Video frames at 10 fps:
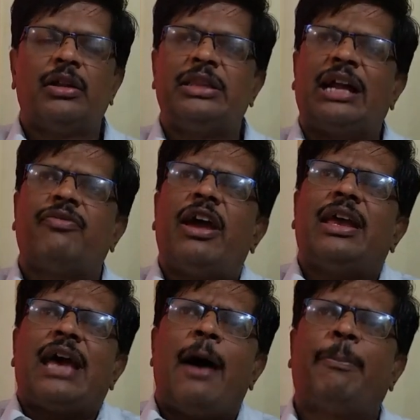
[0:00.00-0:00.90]
That
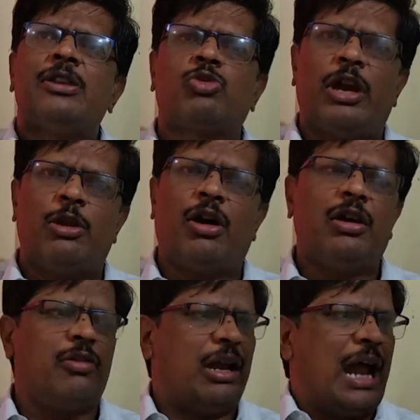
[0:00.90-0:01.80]
way it happens. Why
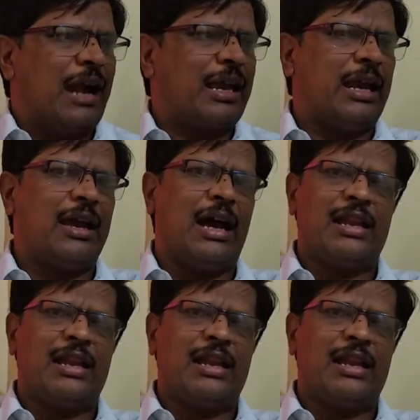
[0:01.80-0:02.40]
no? You are not getting